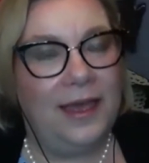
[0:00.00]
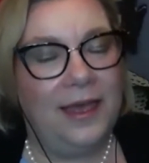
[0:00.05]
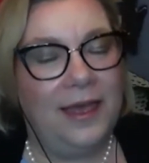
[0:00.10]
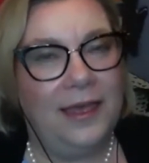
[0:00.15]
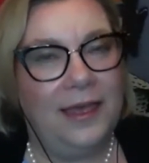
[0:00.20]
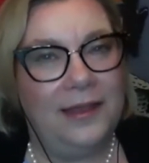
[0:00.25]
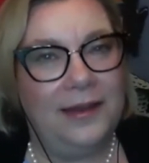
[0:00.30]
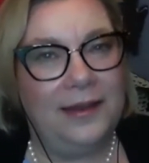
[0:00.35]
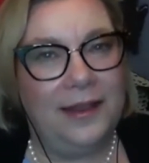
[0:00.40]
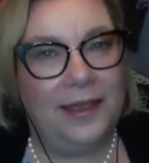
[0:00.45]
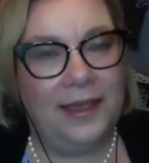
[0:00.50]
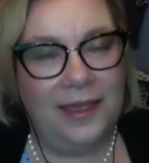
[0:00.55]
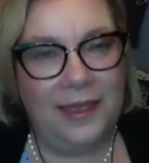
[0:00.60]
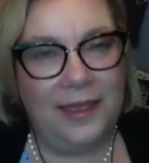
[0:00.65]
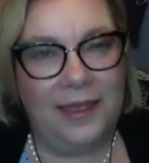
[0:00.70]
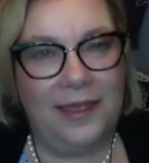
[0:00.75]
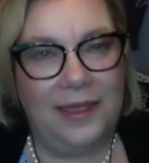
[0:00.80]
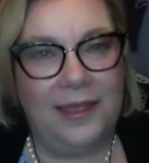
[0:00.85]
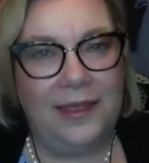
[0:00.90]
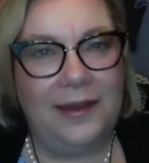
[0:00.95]
on
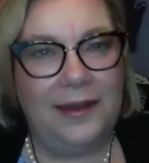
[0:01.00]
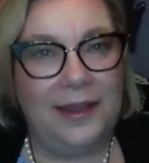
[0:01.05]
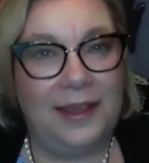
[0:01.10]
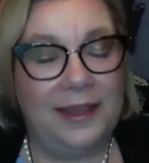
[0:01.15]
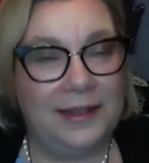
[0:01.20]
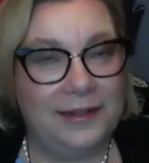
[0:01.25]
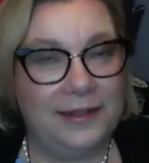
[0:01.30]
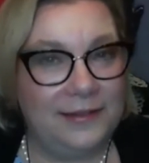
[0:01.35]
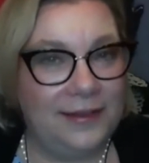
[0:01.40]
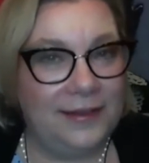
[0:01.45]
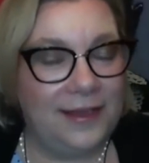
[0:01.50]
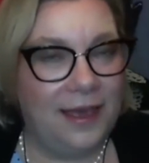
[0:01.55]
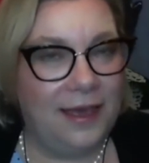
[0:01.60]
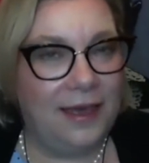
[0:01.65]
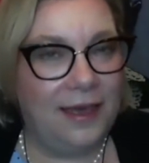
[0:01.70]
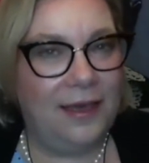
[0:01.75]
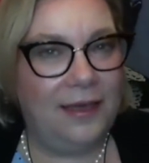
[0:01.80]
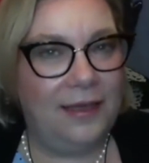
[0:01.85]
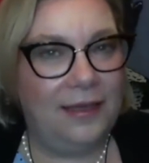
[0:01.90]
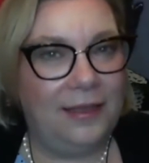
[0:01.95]
an
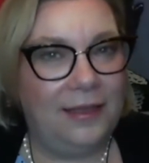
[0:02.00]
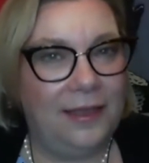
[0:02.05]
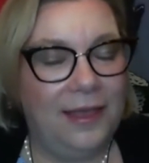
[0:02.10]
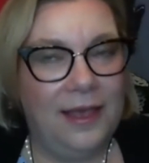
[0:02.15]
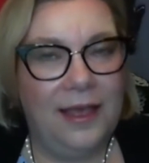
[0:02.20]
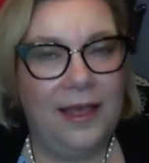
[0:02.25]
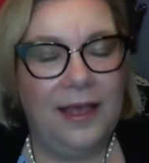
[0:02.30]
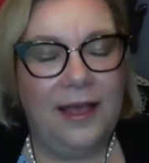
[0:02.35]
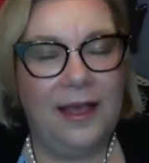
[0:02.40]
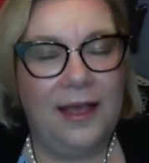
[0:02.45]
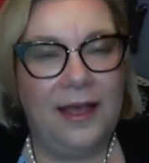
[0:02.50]
Intel